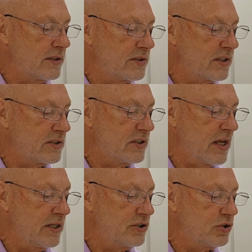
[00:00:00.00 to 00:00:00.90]
6
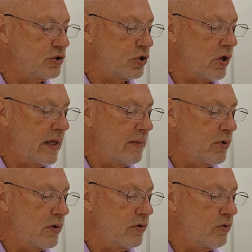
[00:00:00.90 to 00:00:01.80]
days you shall
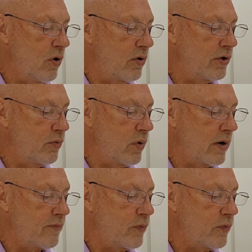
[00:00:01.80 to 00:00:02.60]
labor and do all your work,